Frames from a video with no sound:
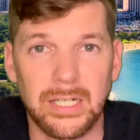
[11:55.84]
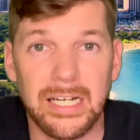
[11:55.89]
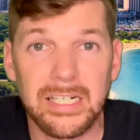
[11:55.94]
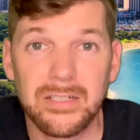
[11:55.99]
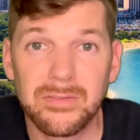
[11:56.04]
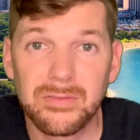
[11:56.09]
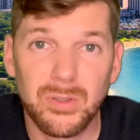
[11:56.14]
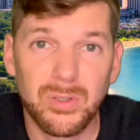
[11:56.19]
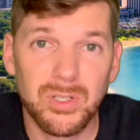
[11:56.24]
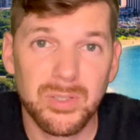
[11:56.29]
Kind
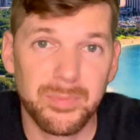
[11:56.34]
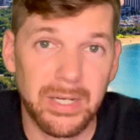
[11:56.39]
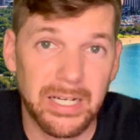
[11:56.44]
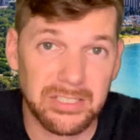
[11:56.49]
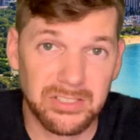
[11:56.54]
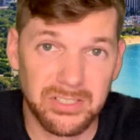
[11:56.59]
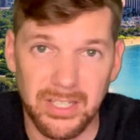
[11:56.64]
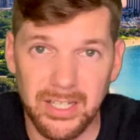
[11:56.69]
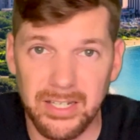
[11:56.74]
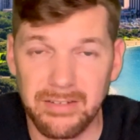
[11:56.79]
of going
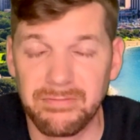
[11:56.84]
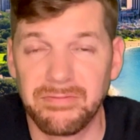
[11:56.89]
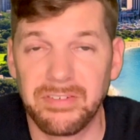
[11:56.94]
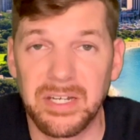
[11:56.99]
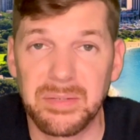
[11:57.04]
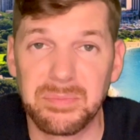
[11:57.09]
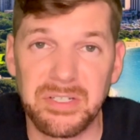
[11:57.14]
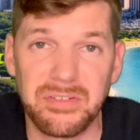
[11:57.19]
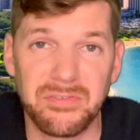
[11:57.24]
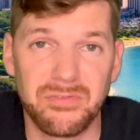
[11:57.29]
back to that
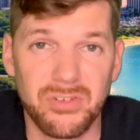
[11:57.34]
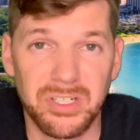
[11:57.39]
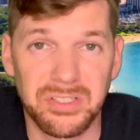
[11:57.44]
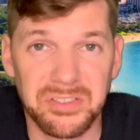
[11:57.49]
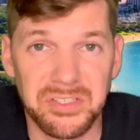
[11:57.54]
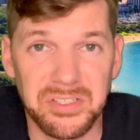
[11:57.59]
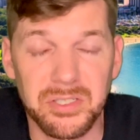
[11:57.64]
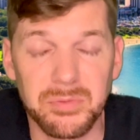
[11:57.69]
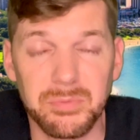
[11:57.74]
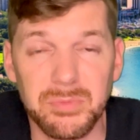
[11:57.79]

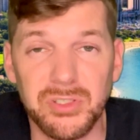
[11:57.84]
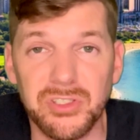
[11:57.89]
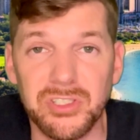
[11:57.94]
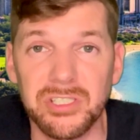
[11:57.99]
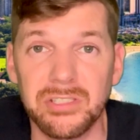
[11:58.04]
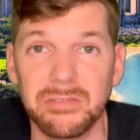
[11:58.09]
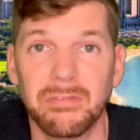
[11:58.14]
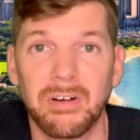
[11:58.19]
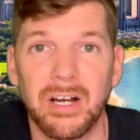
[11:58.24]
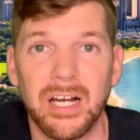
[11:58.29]
family-friendly
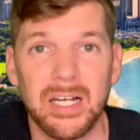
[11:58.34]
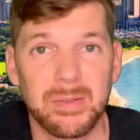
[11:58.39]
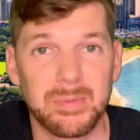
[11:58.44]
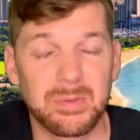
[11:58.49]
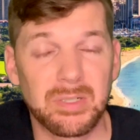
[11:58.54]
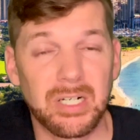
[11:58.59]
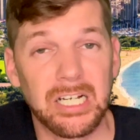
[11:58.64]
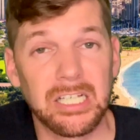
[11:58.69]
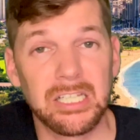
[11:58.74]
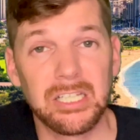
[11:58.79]
community vibe,
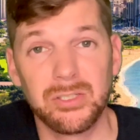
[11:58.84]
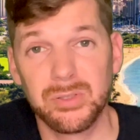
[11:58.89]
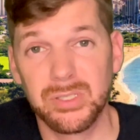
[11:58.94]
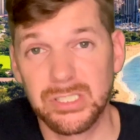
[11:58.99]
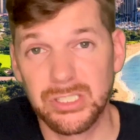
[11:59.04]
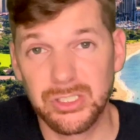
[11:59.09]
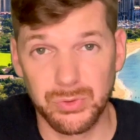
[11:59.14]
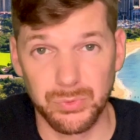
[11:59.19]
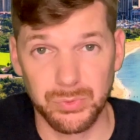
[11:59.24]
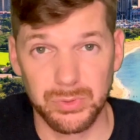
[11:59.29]
Kailua
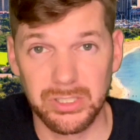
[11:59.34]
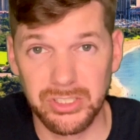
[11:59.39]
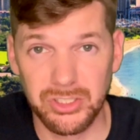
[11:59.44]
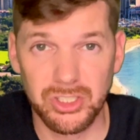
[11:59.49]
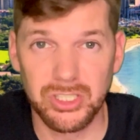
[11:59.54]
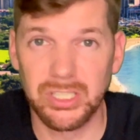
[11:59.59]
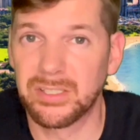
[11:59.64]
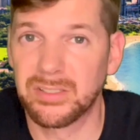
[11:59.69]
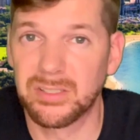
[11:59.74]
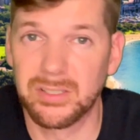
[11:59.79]
just really
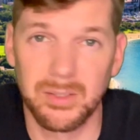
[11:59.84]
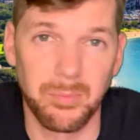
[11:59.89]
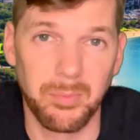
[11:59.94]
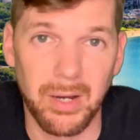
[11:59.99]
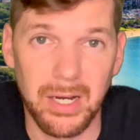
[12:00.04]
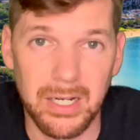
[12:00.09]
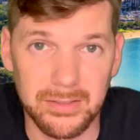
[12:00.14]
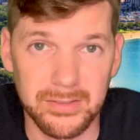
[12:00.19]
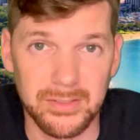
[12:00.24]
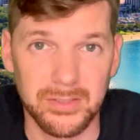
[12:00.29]
checks the
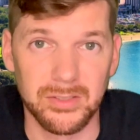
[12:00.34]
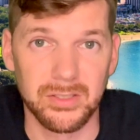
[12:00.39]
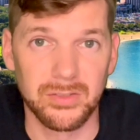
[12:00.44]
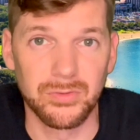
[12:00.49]
boxes